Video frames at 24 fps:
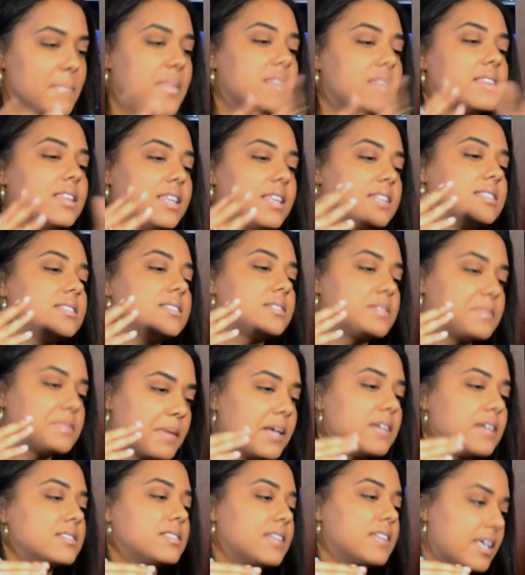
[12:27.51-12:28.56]
This
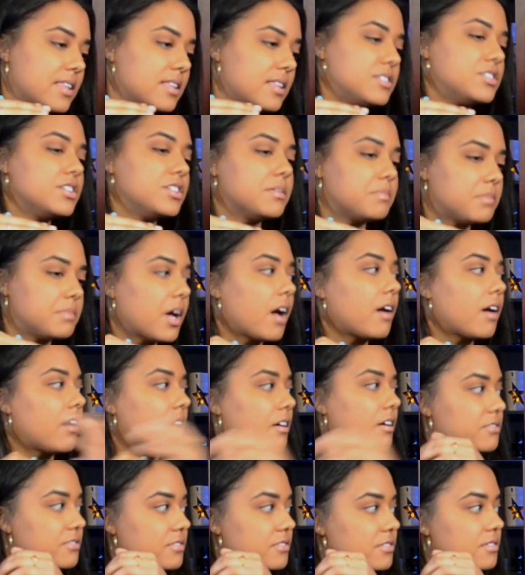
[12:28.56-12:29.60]
smells like the cheap
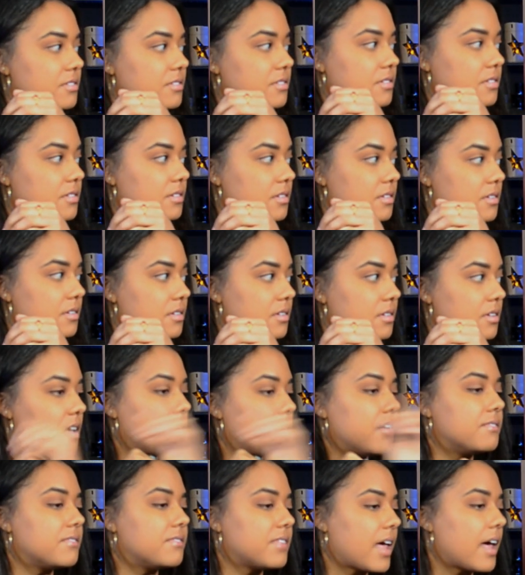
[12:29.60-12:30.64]
knockoff
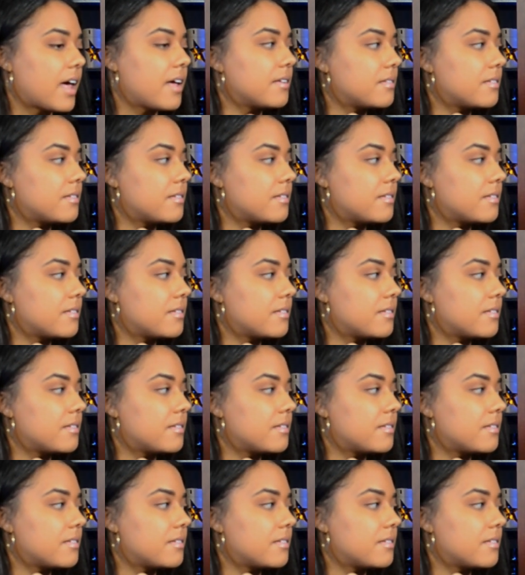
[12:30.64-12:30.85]
of that.